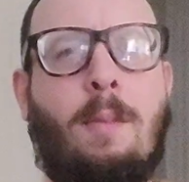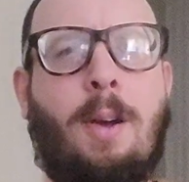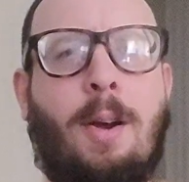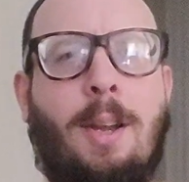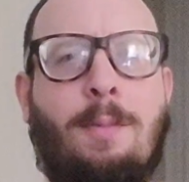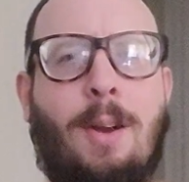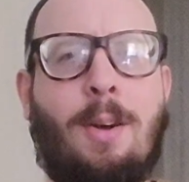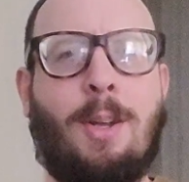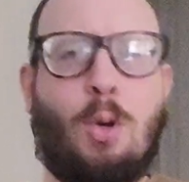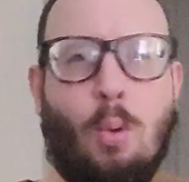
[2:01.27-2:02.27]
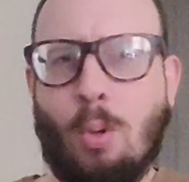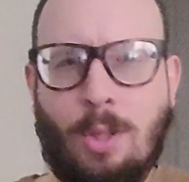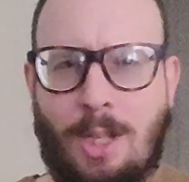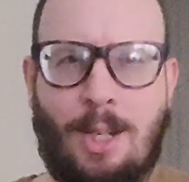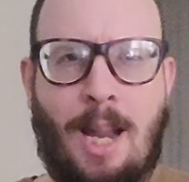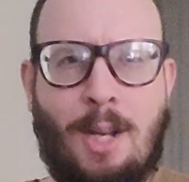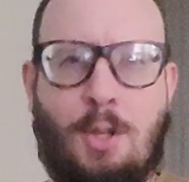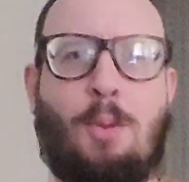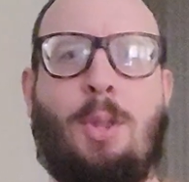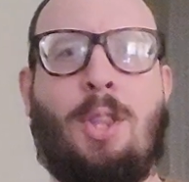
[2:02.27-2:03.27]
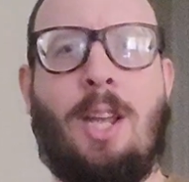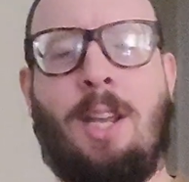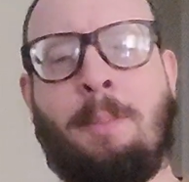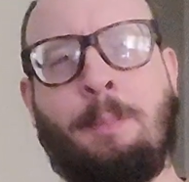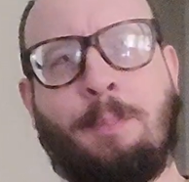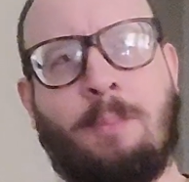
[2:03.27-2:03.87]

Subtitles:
very, very cool teenage youth thing.